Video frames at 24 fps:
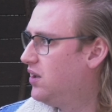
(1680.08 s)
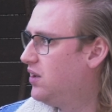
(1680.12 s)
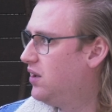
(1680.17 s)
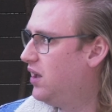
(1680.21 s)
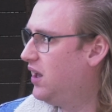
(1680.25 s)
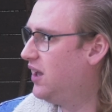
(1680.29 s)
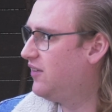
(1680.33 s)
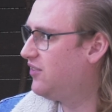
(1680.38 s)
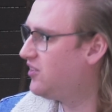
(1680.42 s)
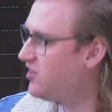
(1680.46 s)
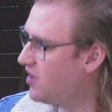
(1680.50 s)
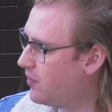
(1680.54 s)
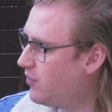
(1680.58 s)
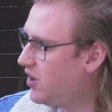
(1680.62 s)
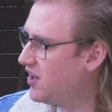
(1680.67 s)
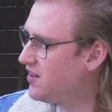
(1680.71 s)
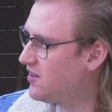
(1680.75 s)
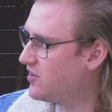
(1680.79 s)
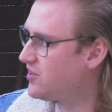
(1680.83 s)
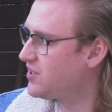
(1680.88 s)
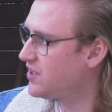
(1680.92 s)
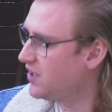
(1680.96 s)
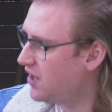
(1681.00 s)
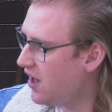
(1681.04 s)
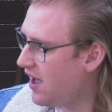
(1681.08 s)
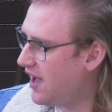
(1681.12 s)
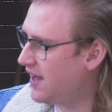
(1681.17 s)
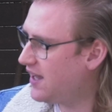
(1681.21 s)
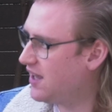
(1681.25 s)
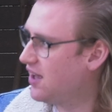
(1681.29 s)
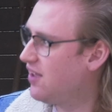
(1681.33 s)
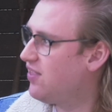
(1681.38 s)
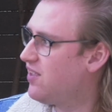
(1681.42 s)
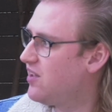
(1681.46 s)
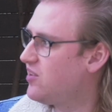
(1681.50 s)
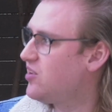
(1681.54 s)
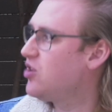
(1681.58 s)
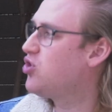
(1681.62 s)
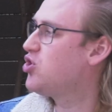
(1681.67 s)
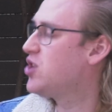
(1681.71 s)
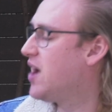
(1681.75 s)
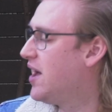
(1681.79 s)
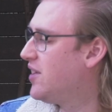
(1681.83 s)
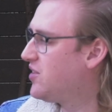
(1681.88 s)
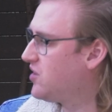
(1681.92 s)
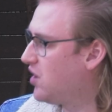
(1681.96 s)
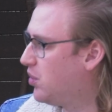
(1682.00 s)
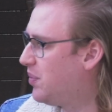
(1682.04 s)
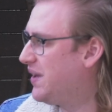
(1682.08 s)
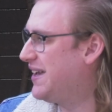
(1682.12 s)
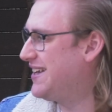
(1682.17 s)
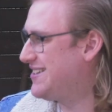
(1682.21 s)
if someone doesn't like it, there's a chance I'll be